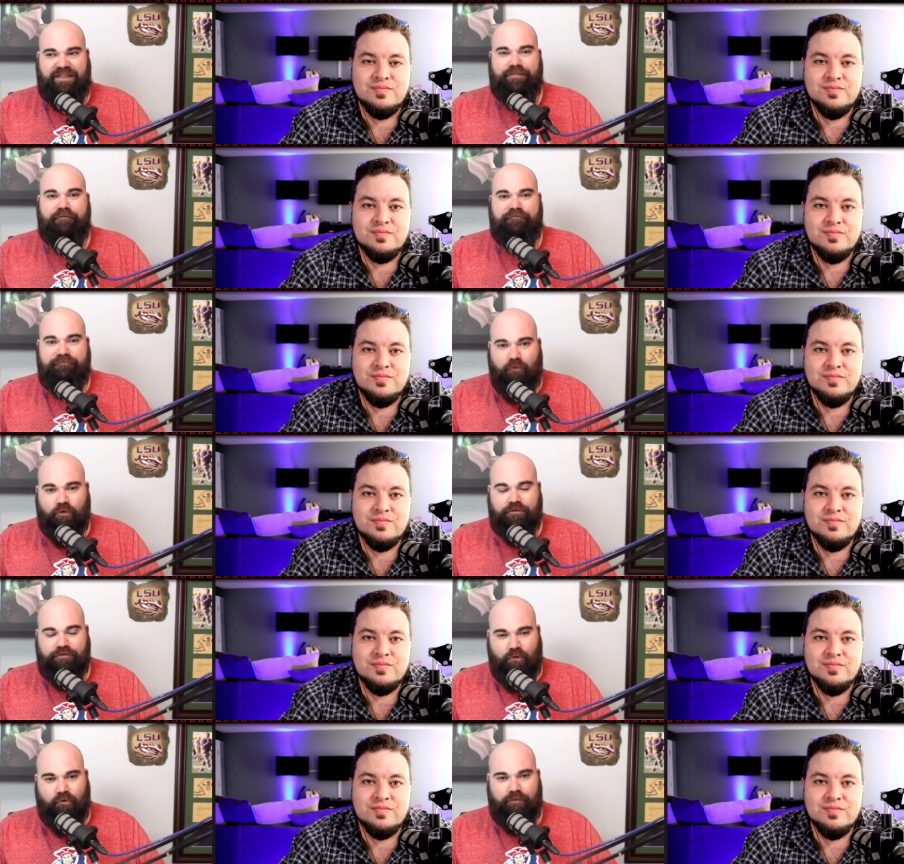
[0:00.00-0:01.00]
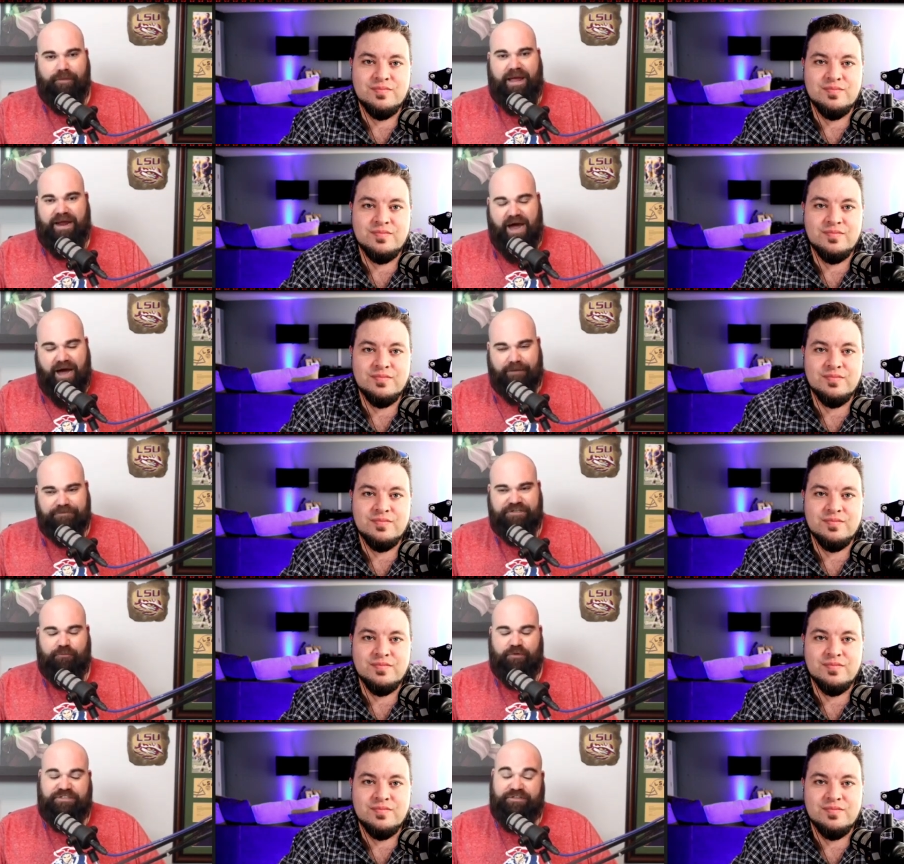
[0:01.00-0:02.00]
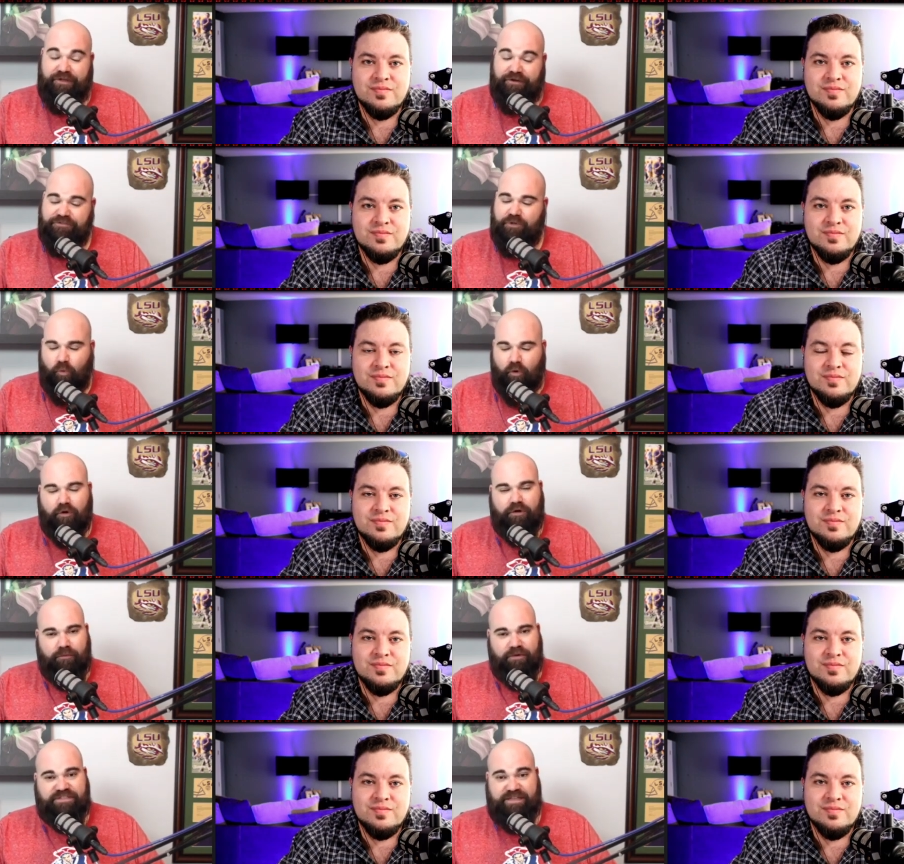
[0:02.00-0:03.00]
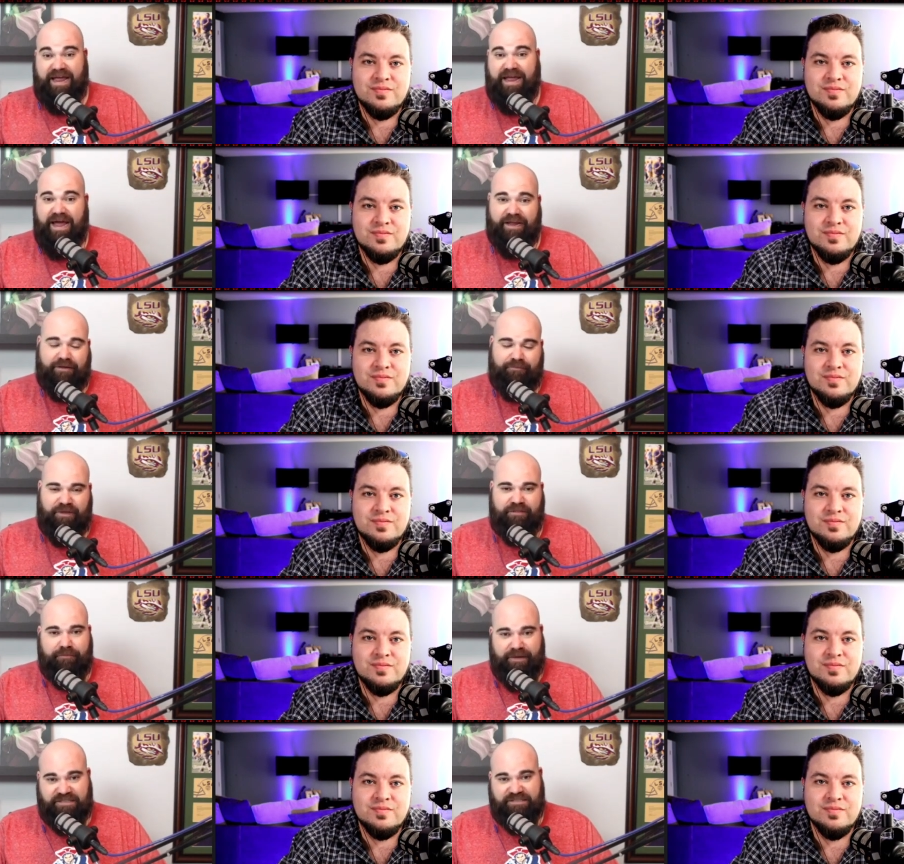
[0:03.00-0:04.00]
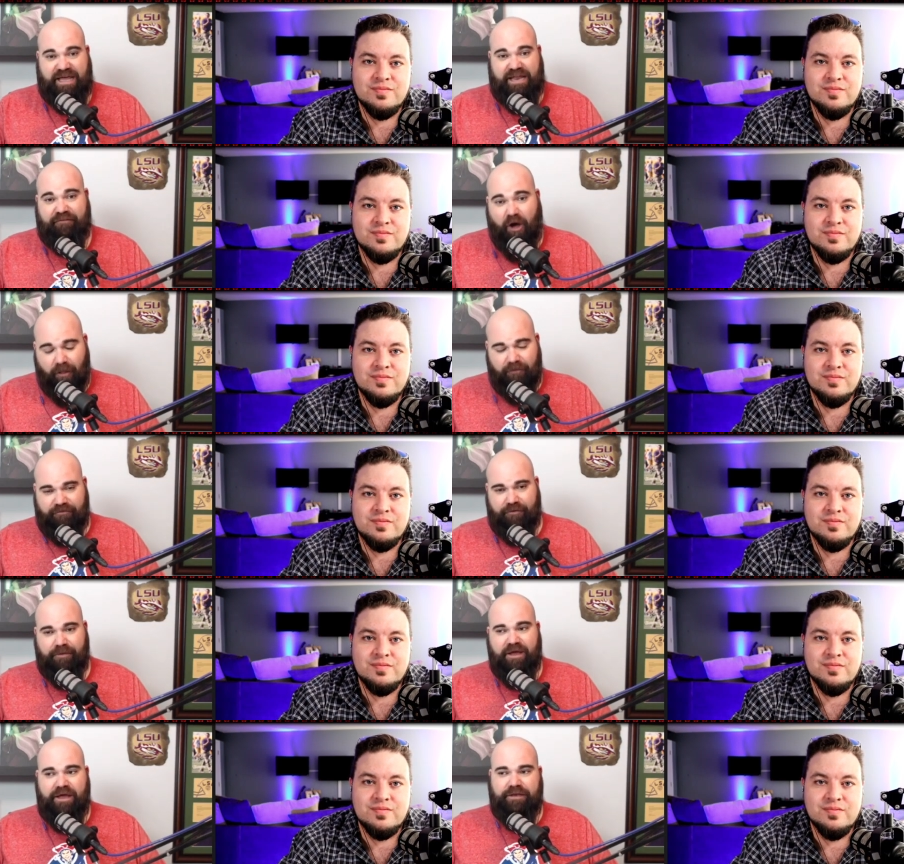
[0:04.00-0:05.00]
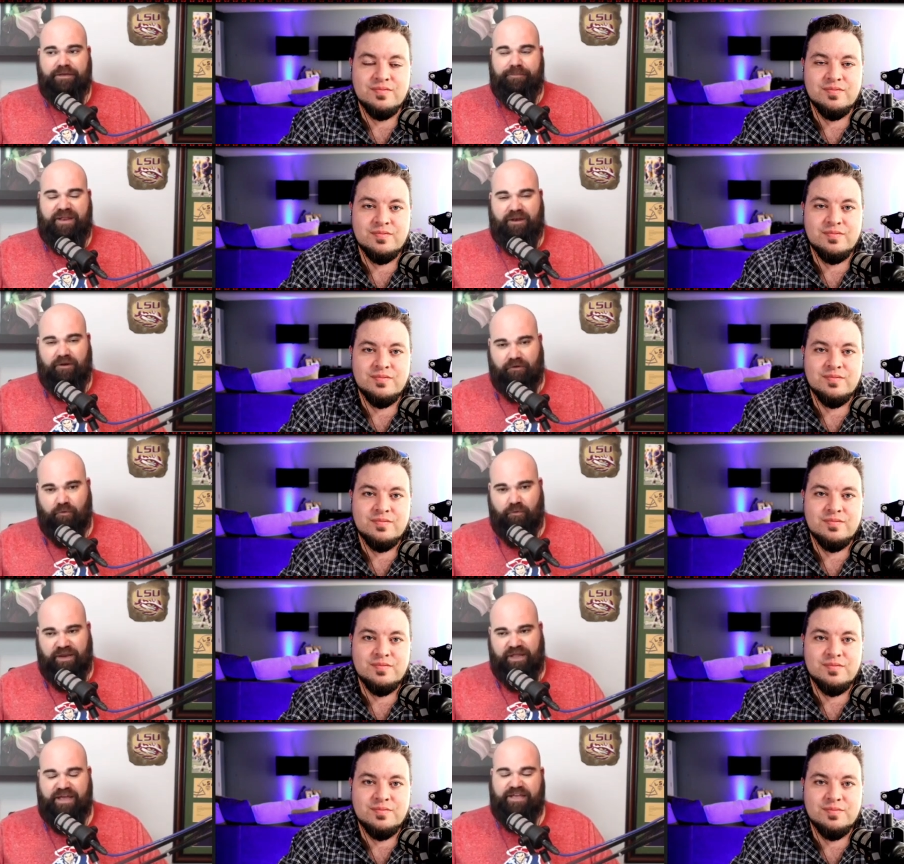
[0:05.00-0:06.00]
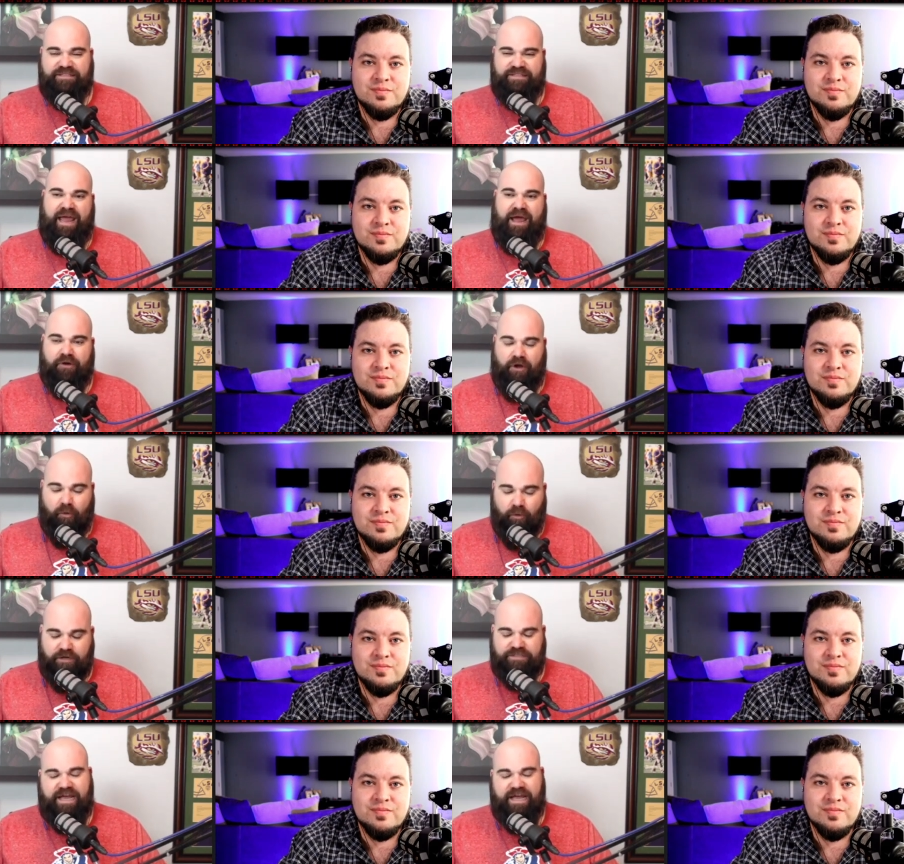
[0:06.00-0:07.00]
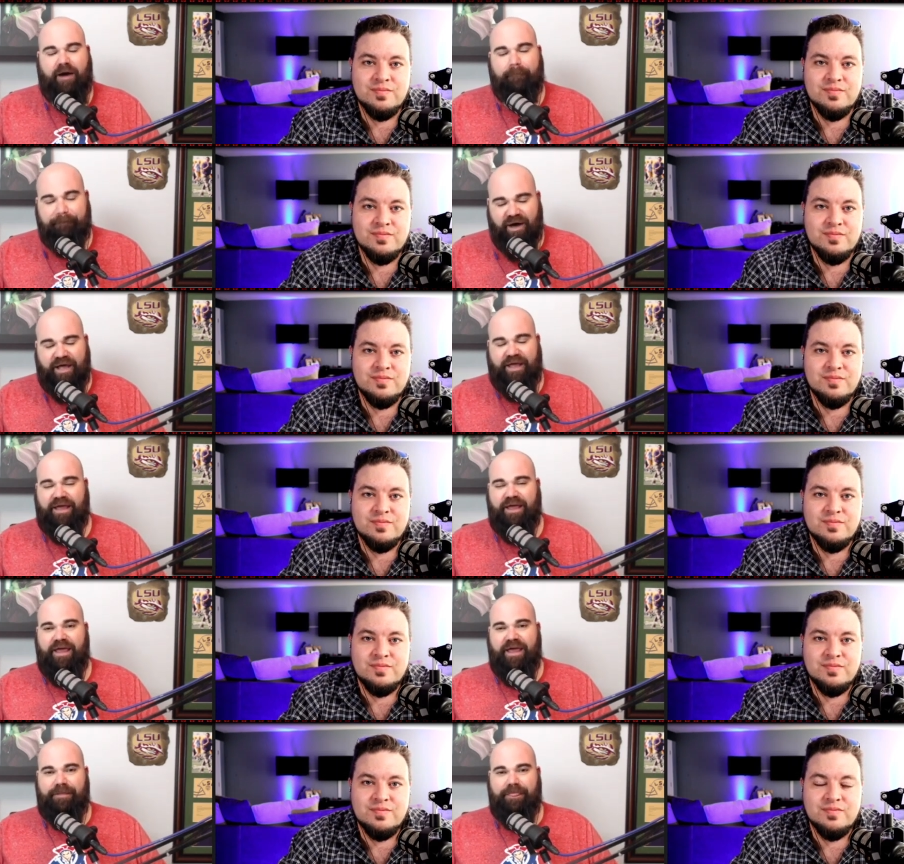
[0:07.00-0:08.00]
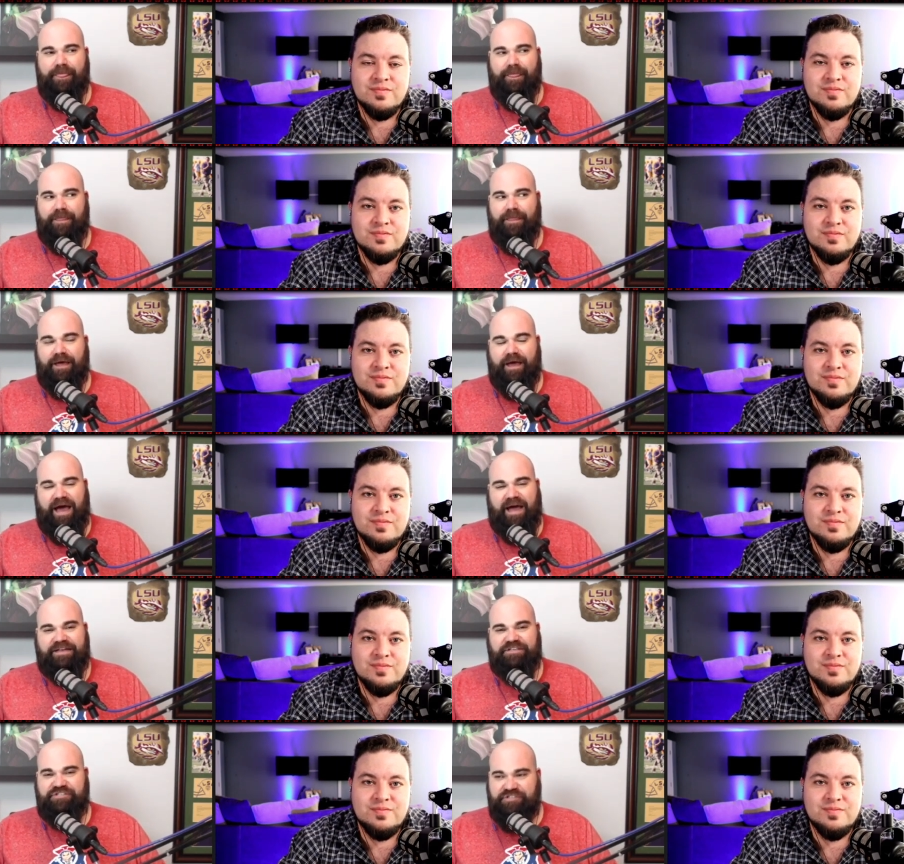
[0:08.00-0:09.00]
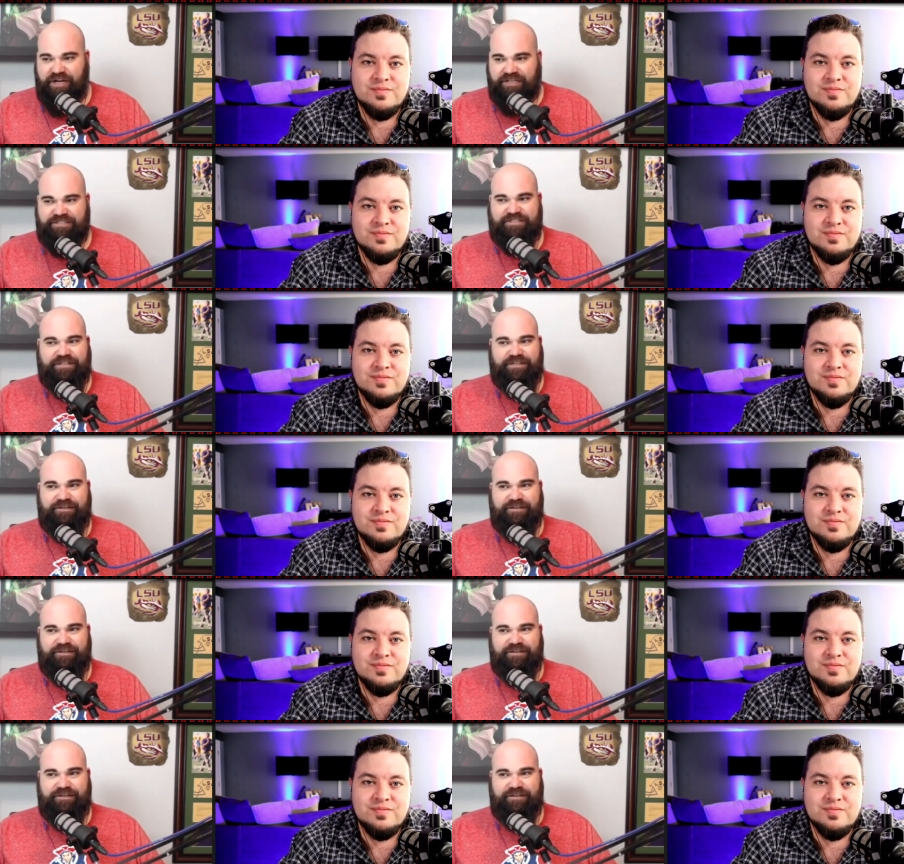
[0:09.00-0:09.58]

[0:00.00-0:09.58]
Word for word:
Speaker 1: the fourth quarterback option, which there's a world in which that guy could be the best out of all of them, depending on who it is and how it all works out. But I just